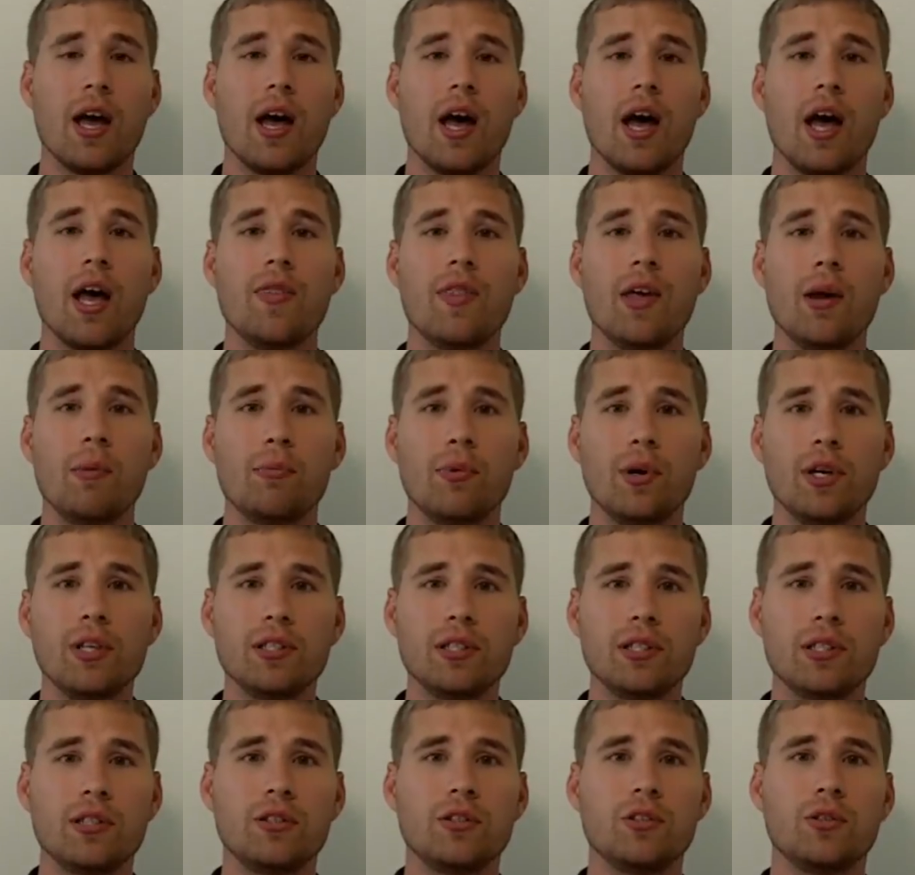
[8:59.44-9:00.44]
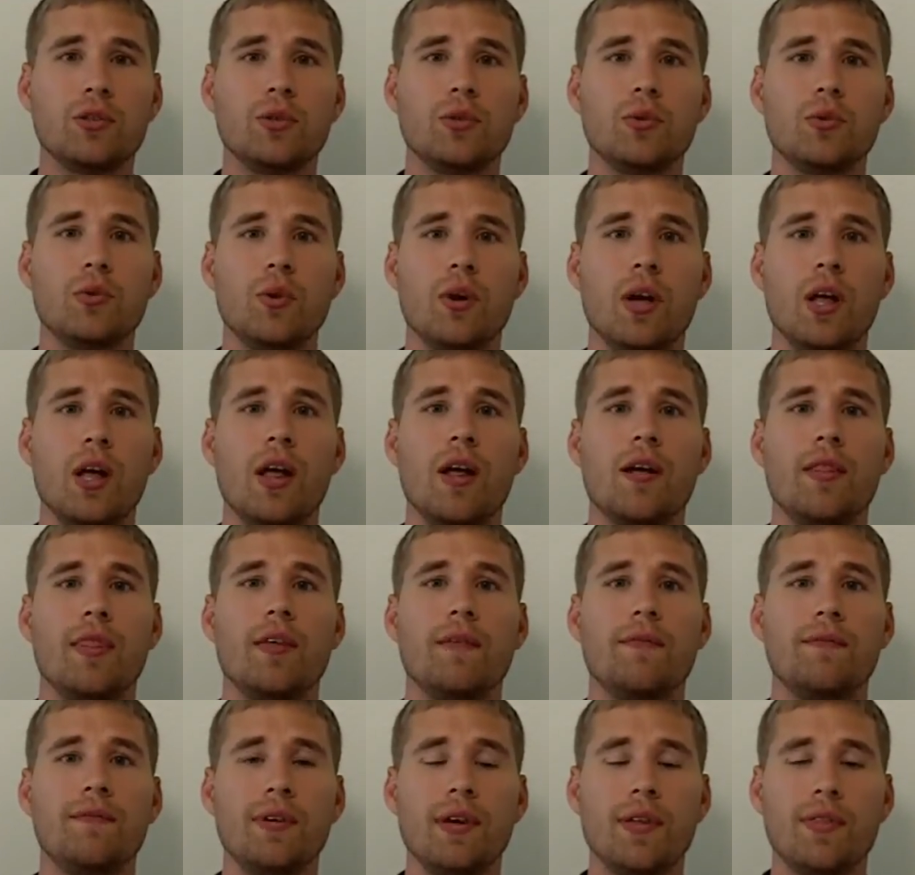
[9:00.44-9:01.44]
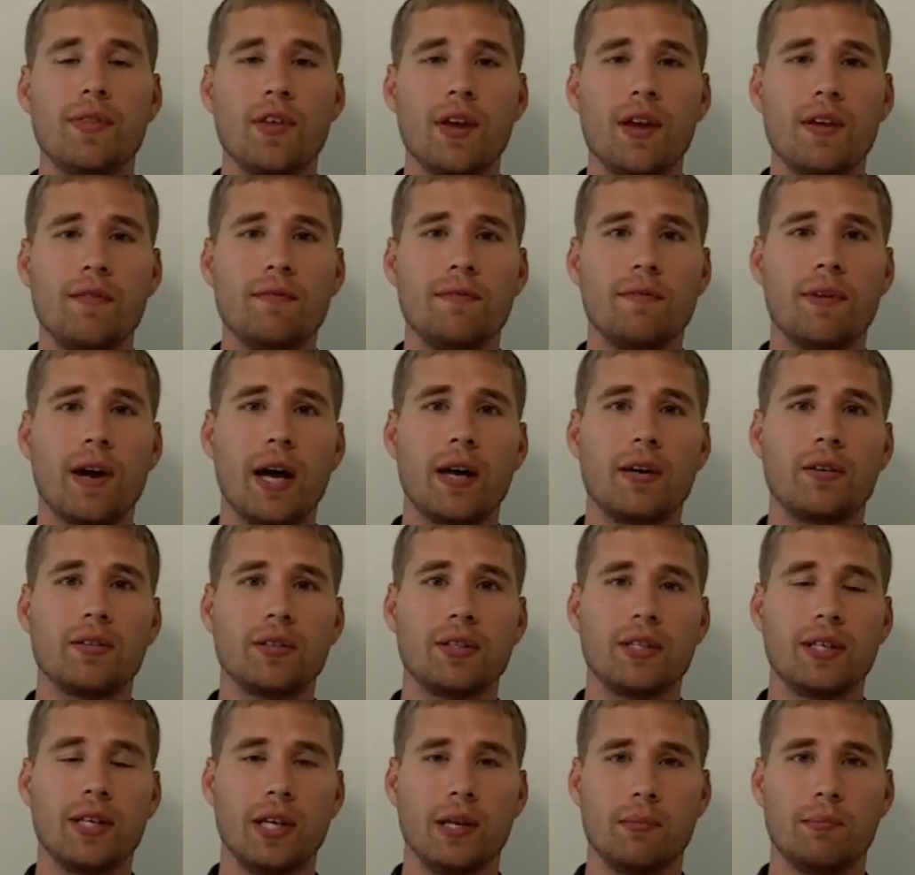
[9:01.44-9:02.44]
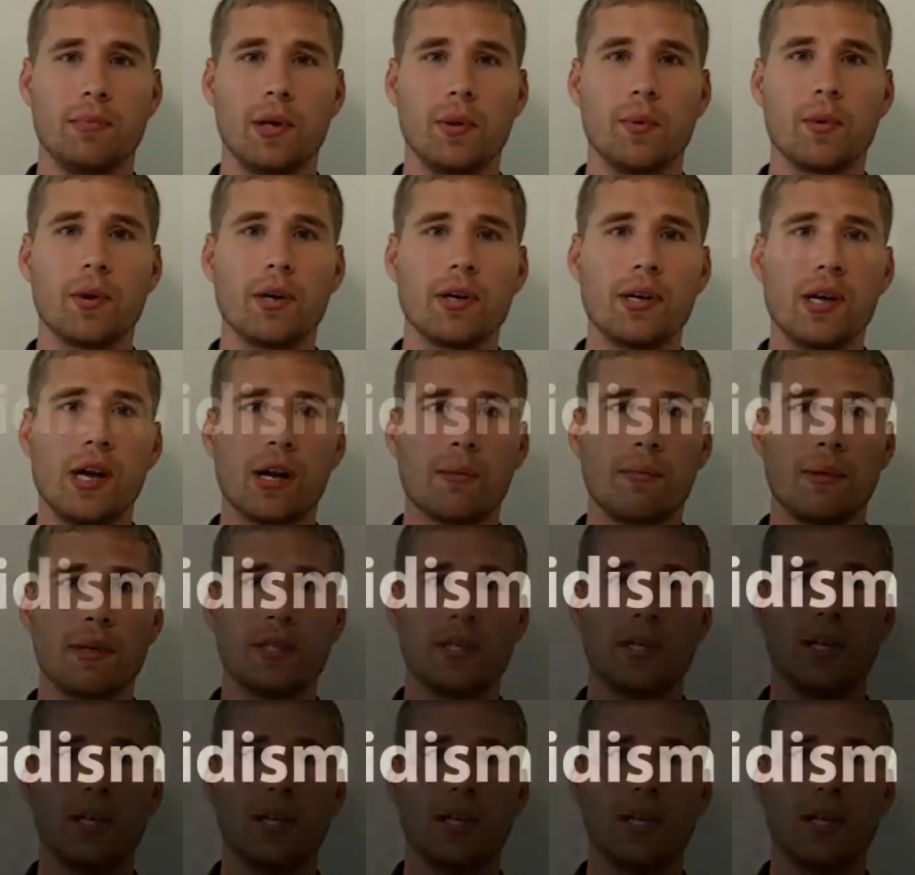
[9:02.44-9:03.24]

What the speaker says: And that brings us to the 5th and final tip that we're going to talk about